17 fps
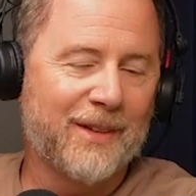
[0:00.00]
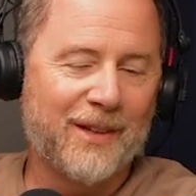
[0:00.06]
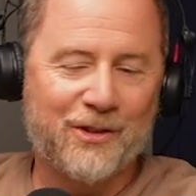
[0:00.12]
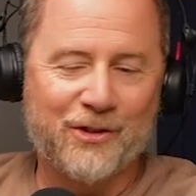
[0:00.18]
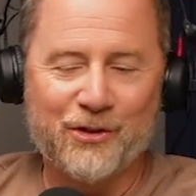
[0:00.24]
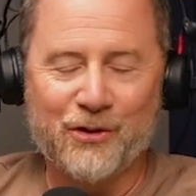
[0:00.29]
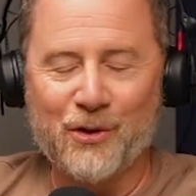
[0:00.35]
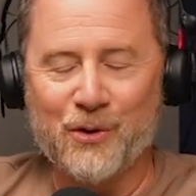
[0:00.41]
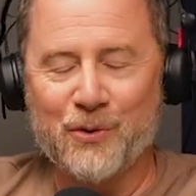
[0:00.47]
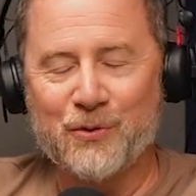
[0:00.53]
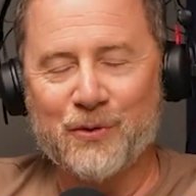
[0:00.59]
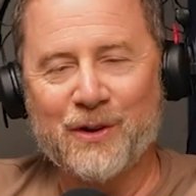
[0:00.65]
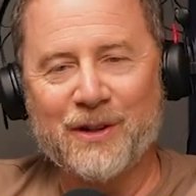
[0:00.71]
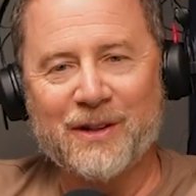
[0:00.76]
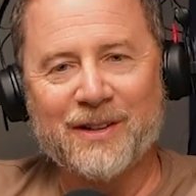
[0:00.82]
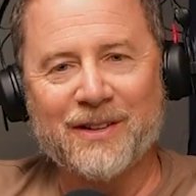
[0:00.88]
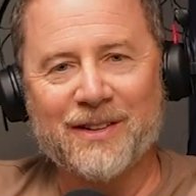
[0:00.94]
It's so
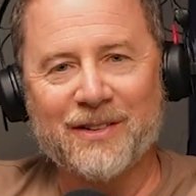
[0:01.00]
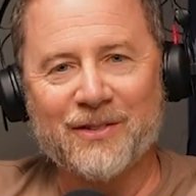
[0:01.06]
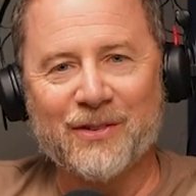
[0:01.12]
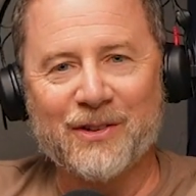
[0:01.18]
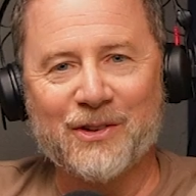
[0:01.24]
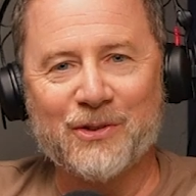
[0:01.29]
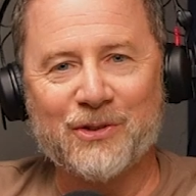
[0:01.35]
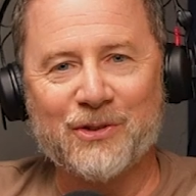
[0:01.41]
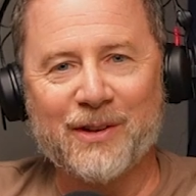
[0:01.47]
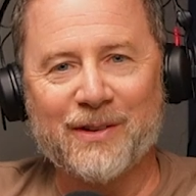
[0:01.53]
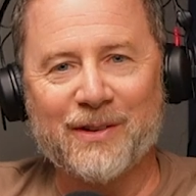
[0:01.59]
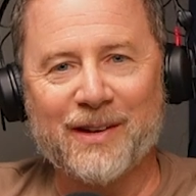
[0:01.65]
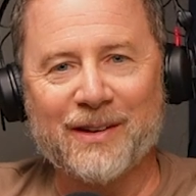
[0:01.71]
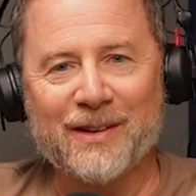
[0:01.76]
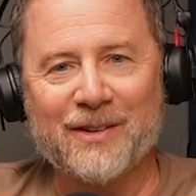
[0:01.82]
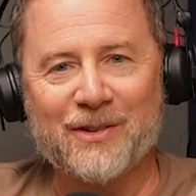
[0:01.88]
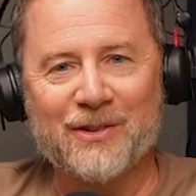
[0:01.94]
funny when you say
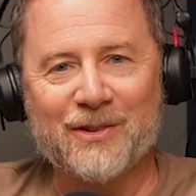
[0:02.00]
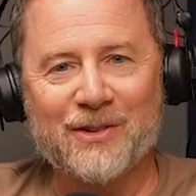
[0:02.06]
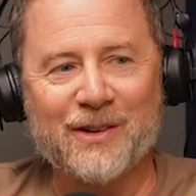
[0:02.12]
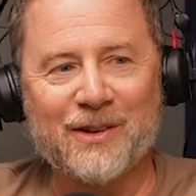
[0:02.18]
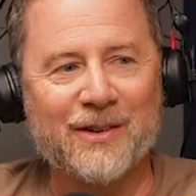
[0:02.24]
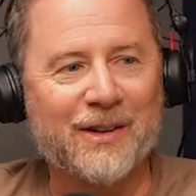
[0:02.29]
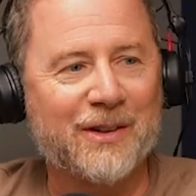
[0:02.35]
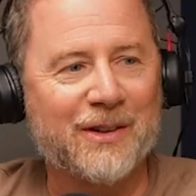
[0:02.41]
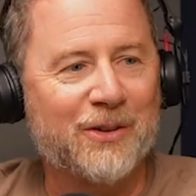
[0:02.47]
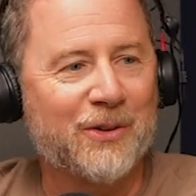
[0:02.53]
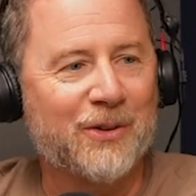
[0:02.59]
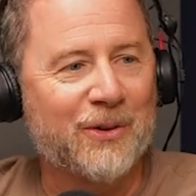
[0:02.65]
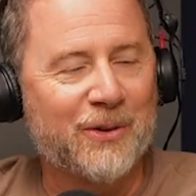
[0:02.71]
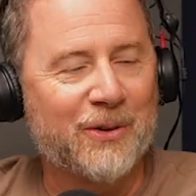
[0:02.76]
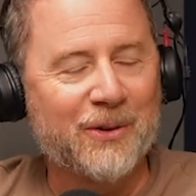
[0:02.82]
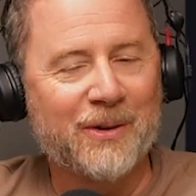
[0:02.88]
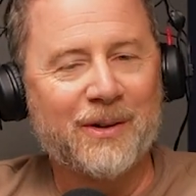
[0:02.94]
that, because you say like
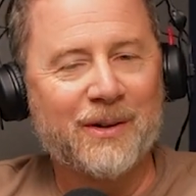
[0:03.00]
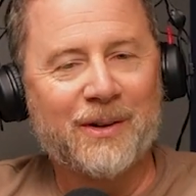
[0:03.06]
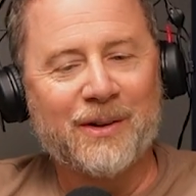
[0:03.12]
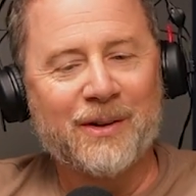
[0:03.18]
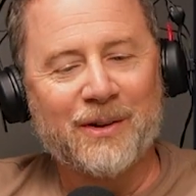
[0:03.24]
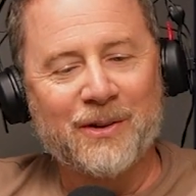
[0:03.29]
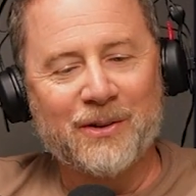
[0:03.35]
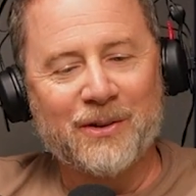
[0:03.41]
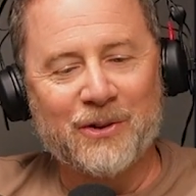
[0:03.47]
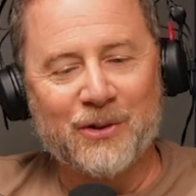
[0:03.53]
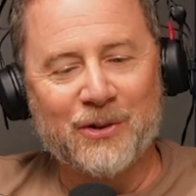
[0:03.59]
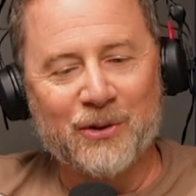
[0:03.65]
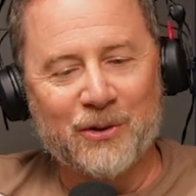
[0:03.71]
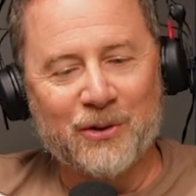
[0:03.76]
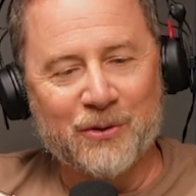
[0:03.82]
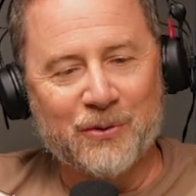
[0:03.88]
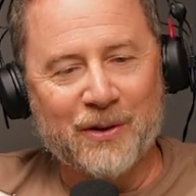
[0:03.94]
your
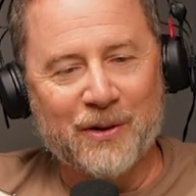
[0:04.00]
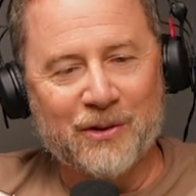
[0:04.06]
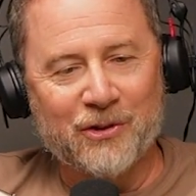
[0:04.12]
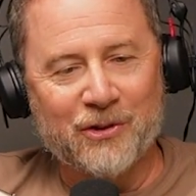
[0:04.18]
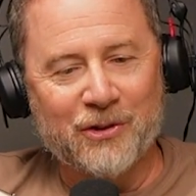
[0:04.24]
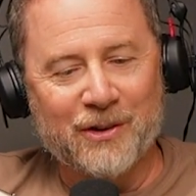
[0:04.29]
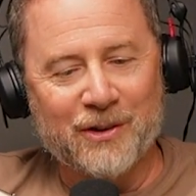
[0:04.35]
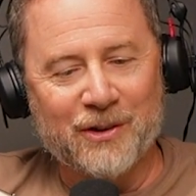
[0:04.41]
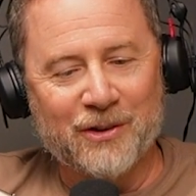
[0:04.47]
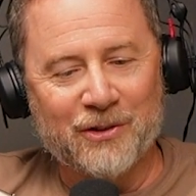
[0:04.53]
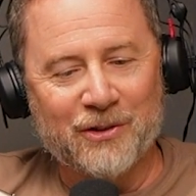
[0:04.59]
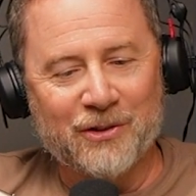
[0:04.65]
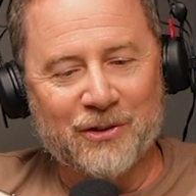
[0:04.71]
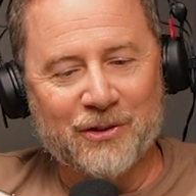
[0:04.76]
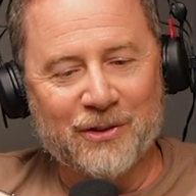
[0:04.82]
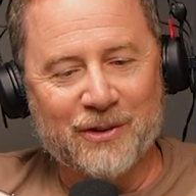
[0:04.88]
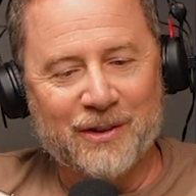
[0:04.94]
defense
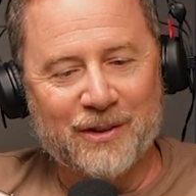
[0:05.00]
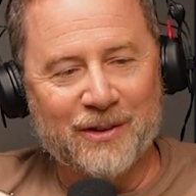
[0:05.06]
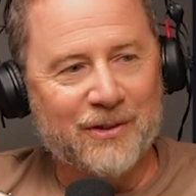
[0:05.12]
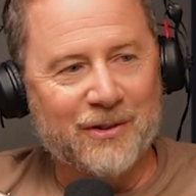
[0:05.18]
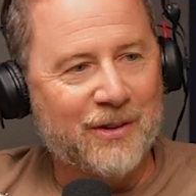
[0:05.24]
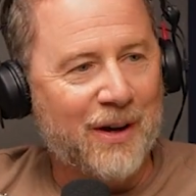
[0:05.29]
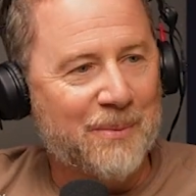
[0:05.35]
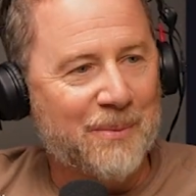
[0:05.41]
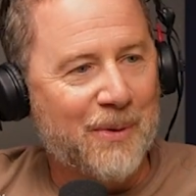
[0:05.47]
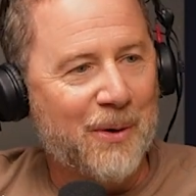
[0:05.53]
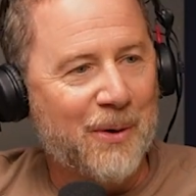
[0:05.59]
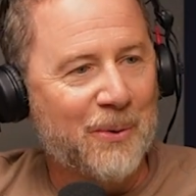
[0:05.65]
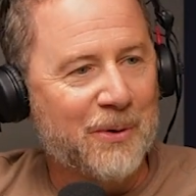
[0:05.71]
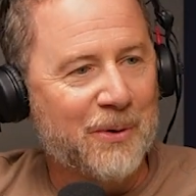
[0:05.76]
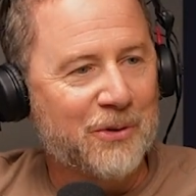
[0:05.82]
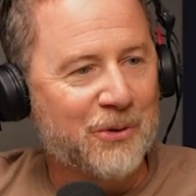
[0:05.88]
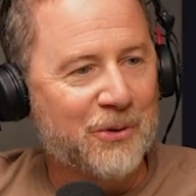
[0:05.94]
is I'm always